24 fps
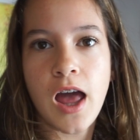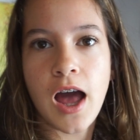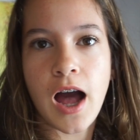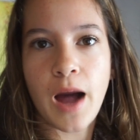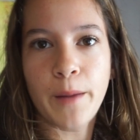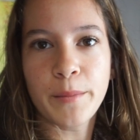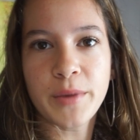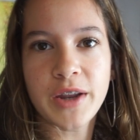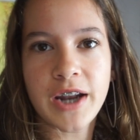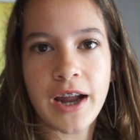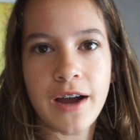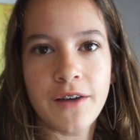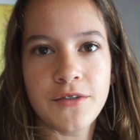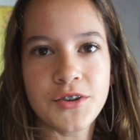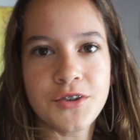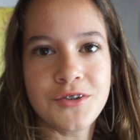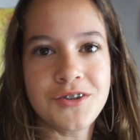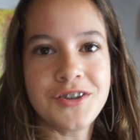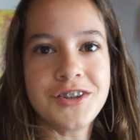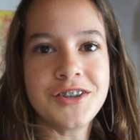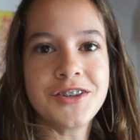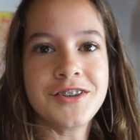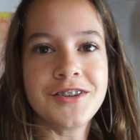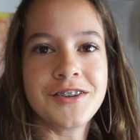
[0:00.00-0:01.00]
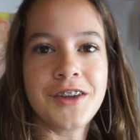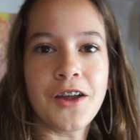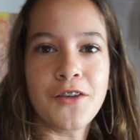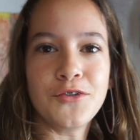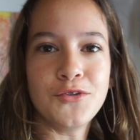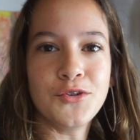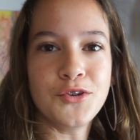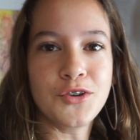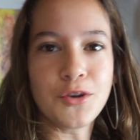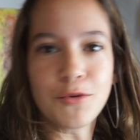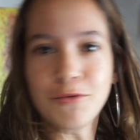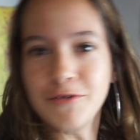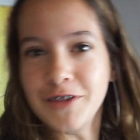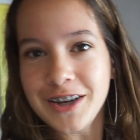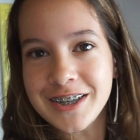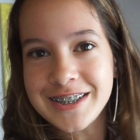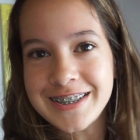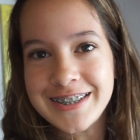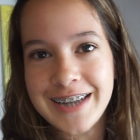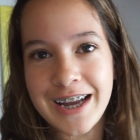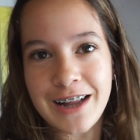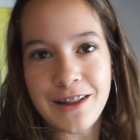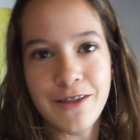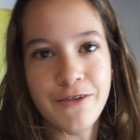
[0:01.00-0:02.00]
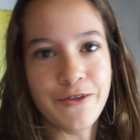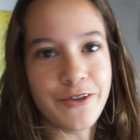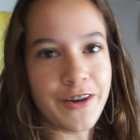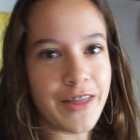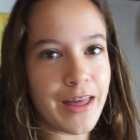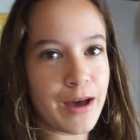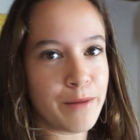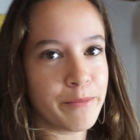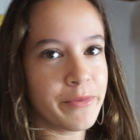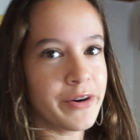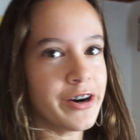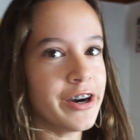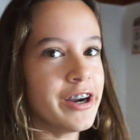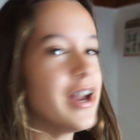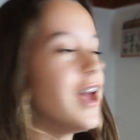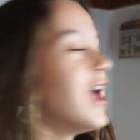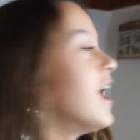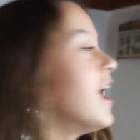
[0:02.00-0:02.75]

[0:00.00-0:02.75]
I'm gonna have to just do some vlog style for that part.